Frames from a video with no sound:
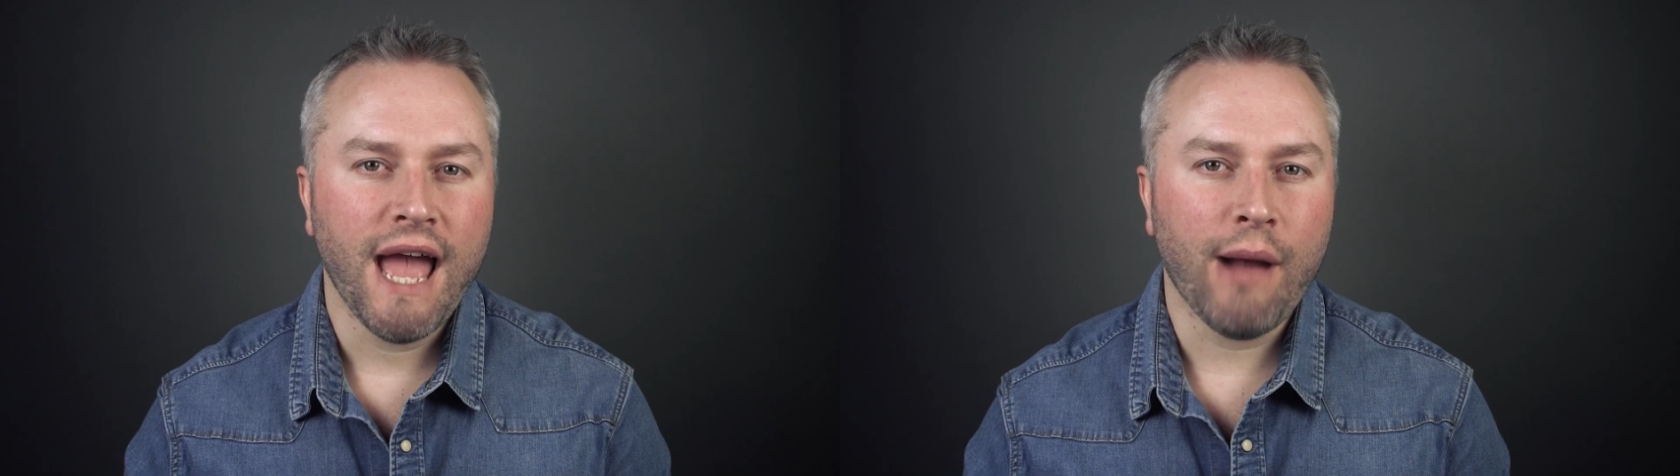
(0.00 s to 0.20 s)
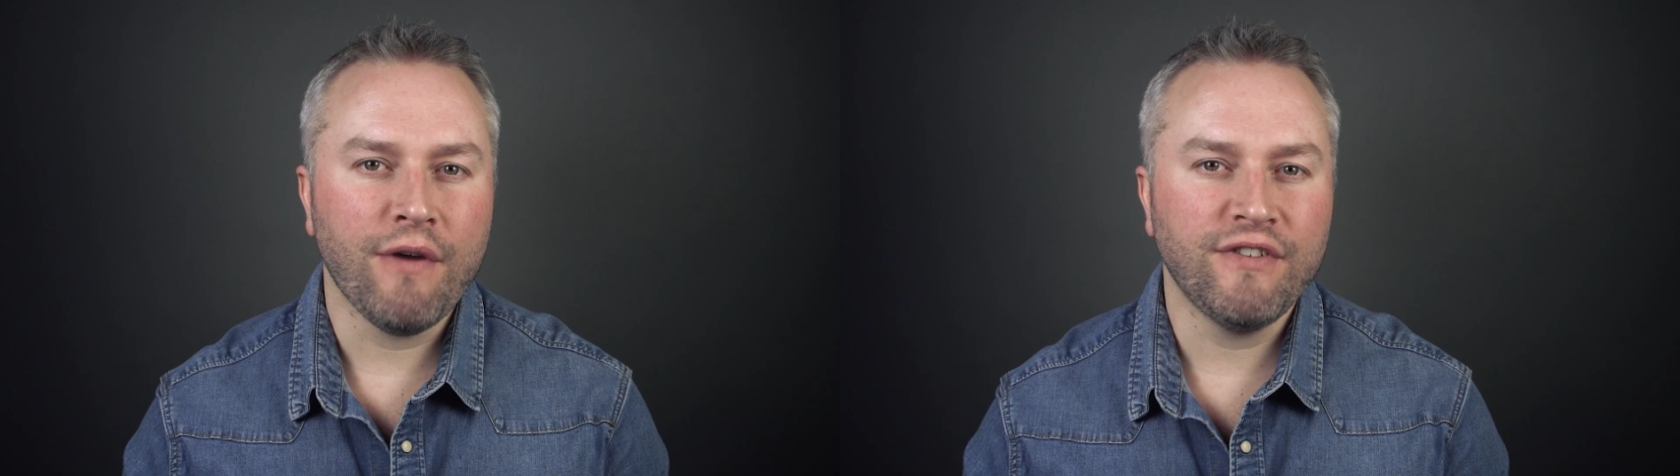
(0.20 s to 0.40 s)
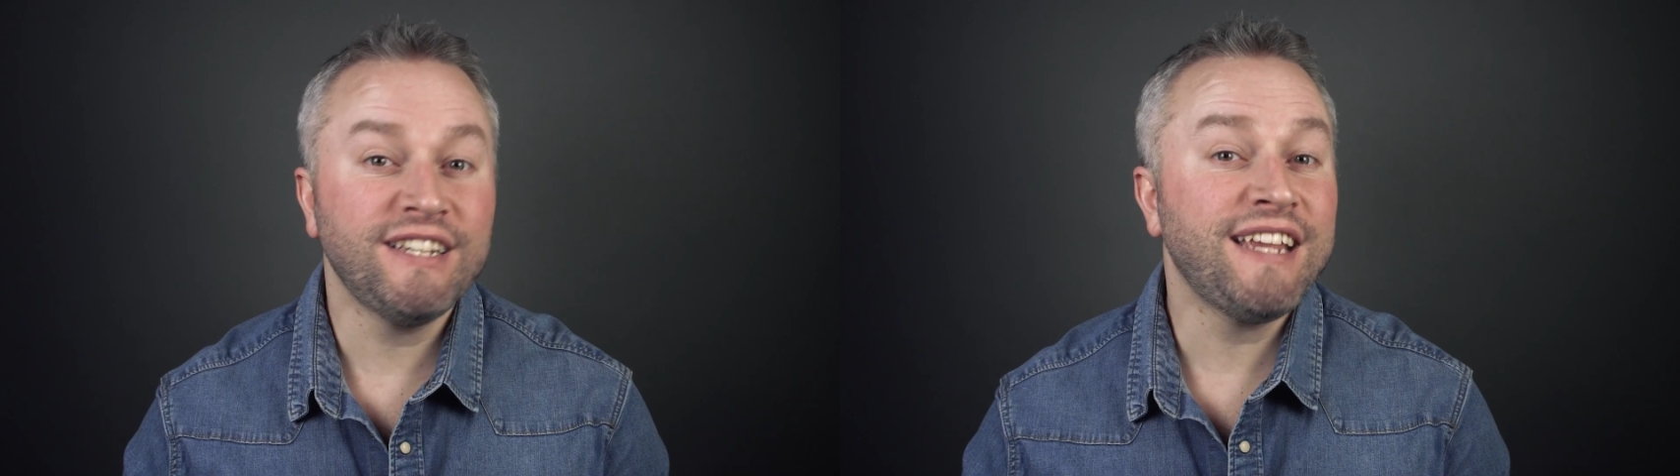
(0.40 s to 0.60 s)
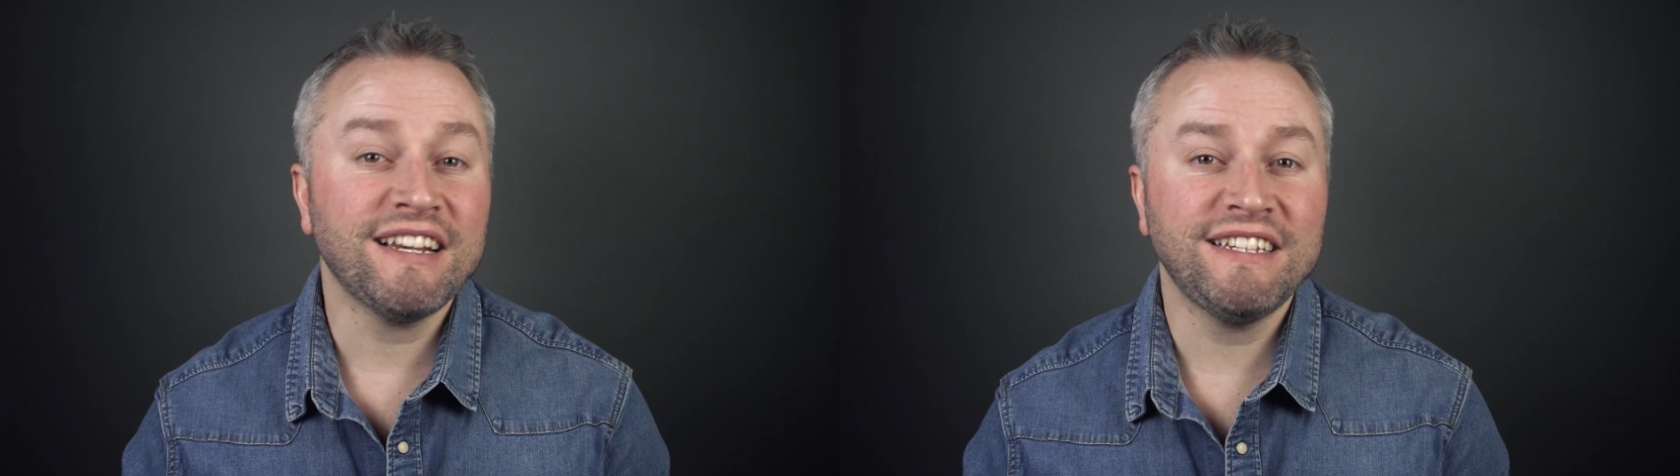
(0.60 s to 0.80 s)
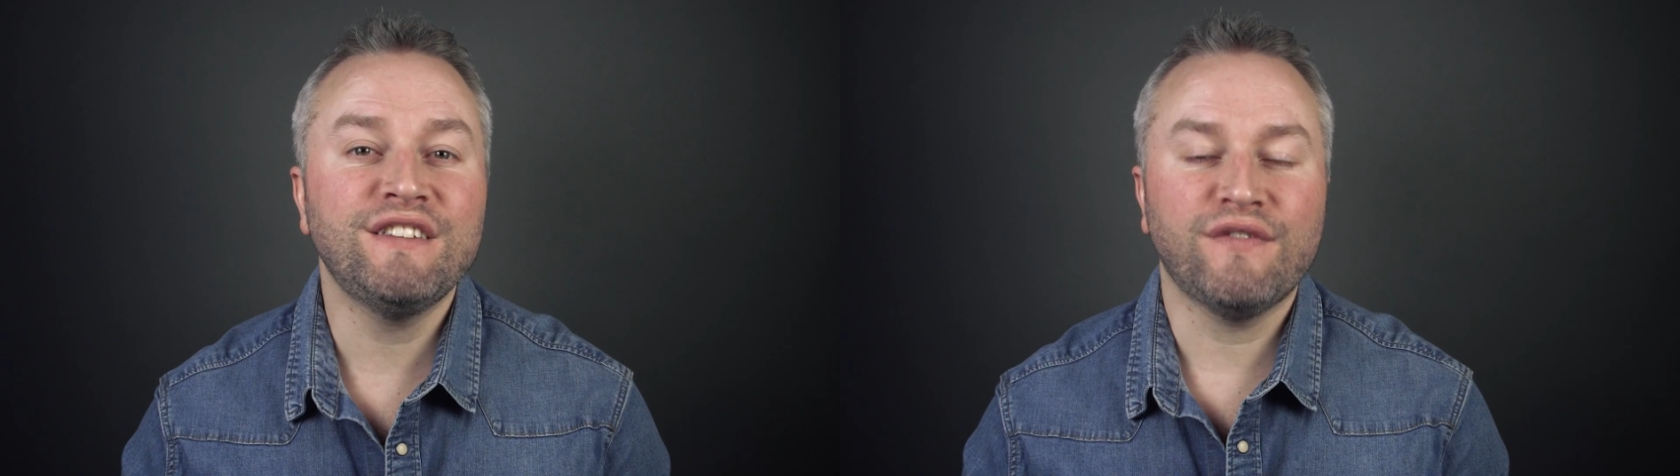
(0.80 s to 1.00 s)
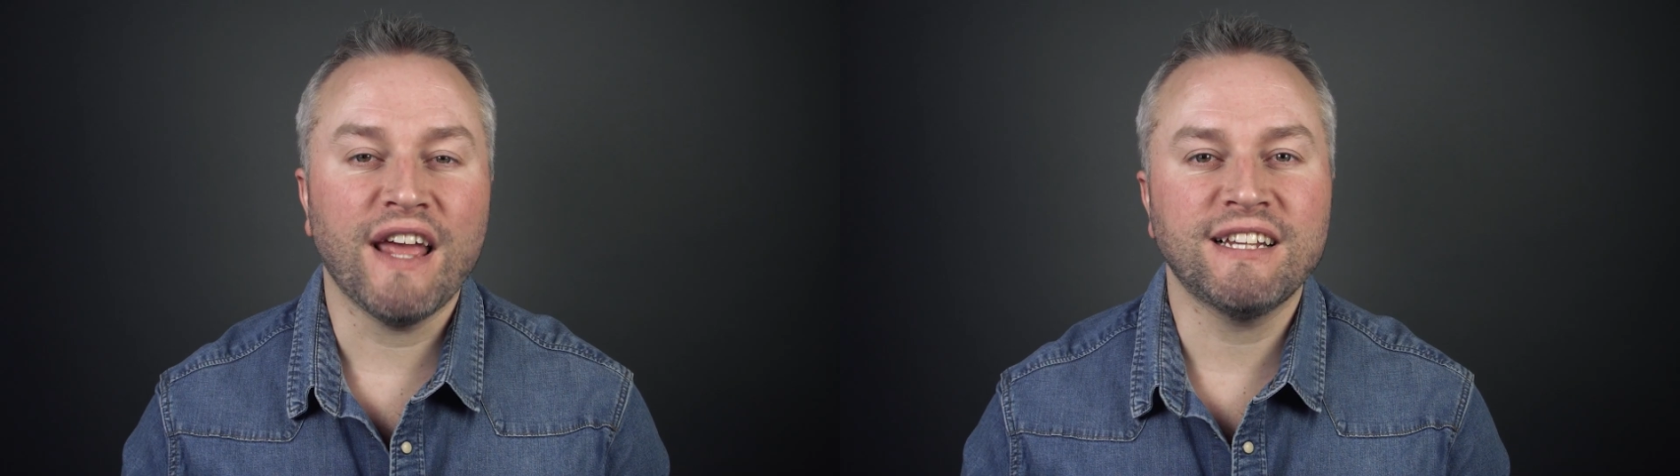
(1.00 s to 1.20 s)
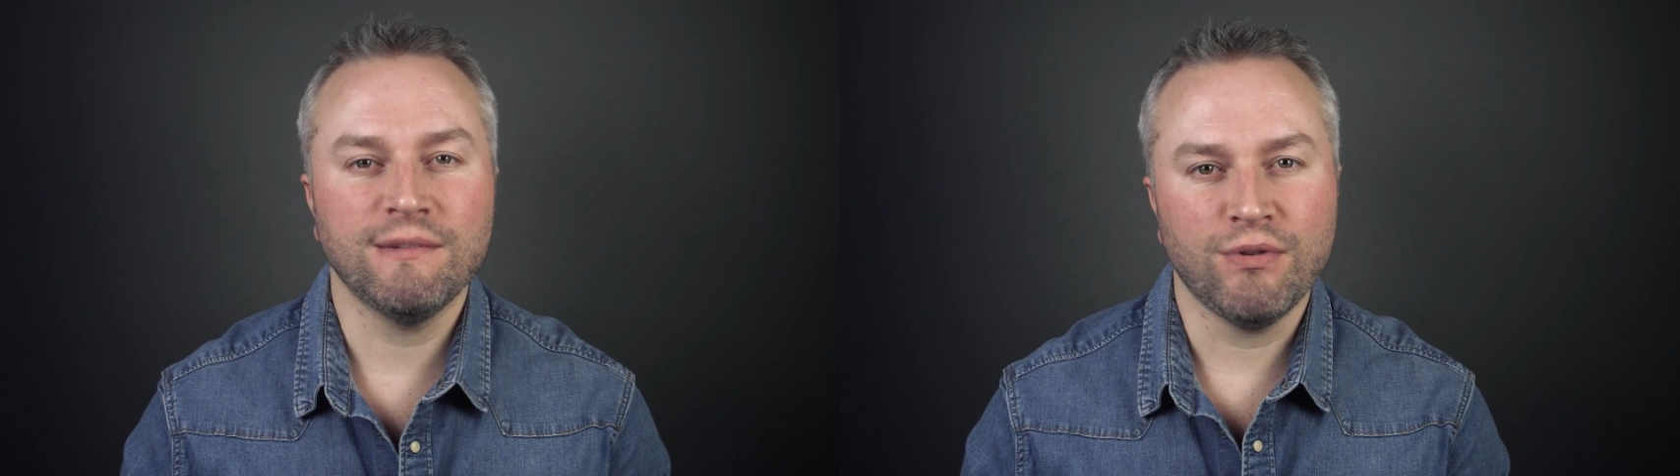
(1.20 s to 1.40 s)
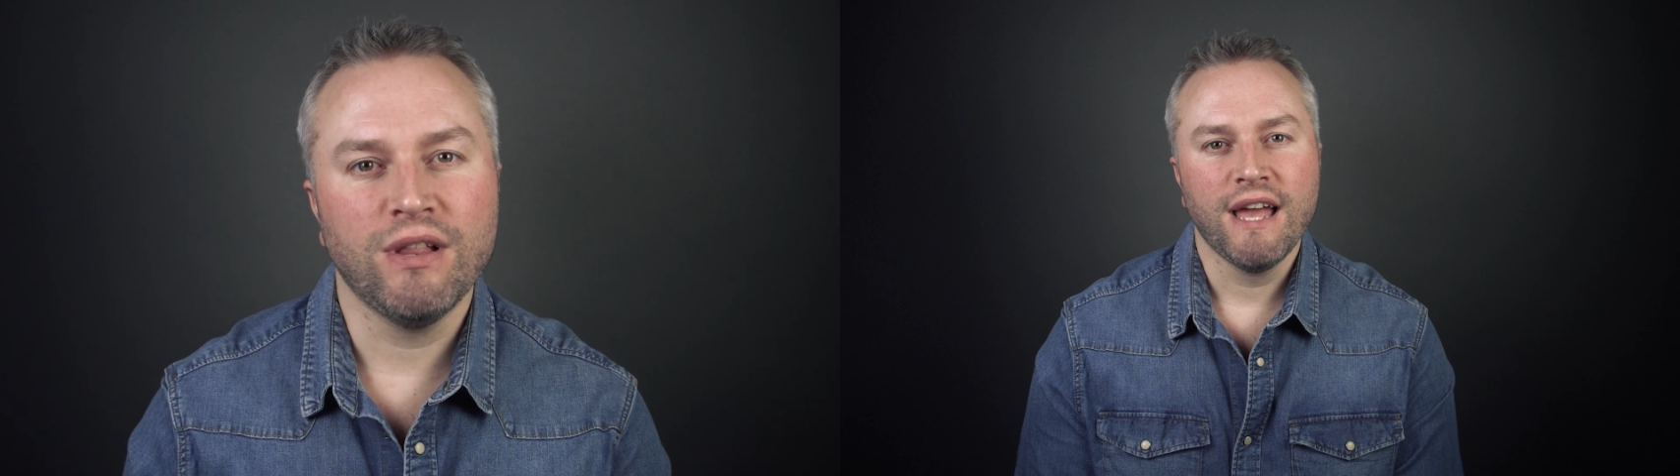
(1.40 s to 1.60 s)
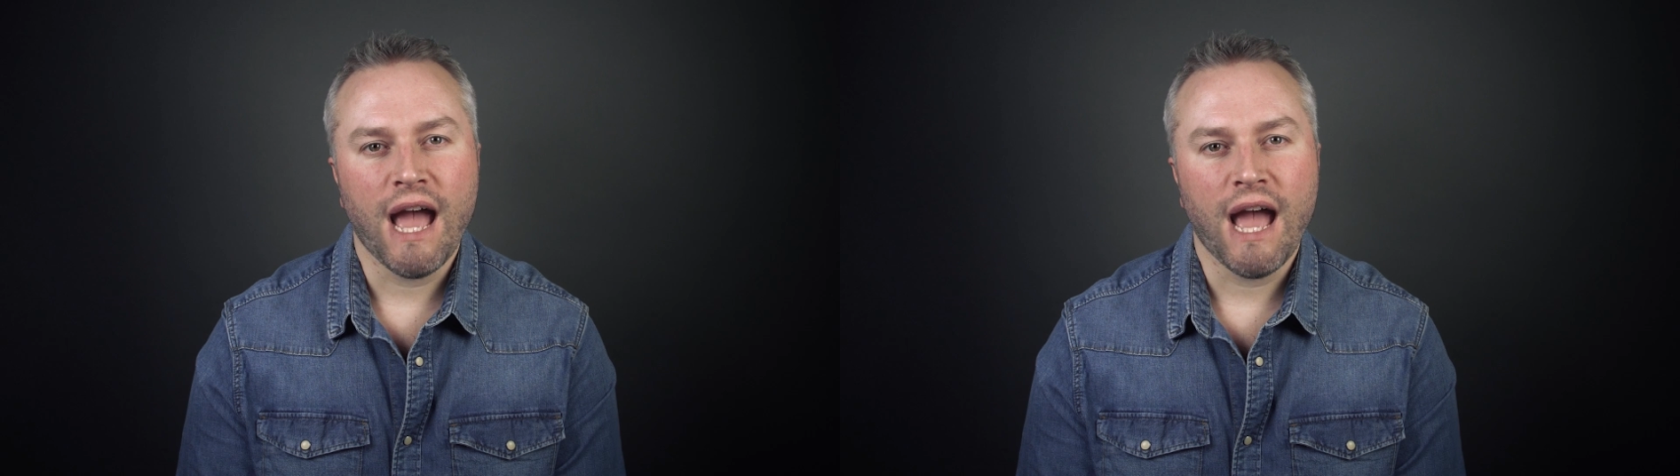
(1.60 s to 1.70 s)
However, the text is flexible